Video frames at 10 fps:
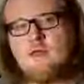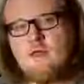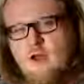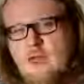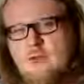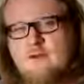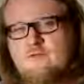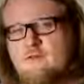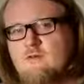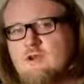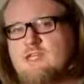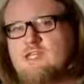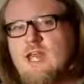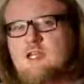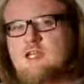You know, maybe if you were a
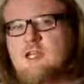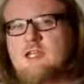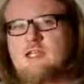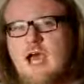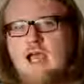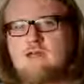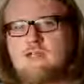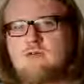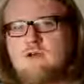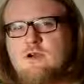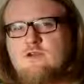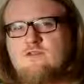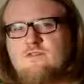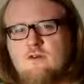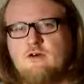sentient dinosaur, you'd
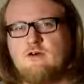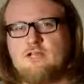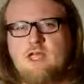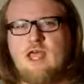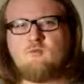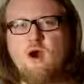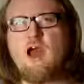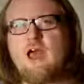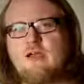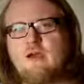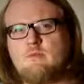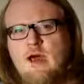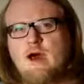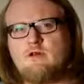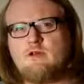feel the same way
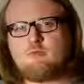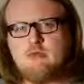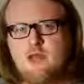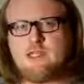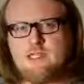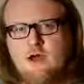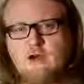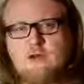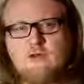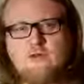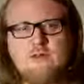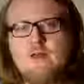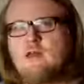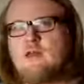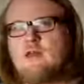about your place on Earth.
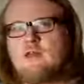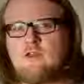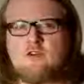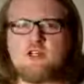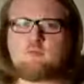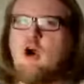There's a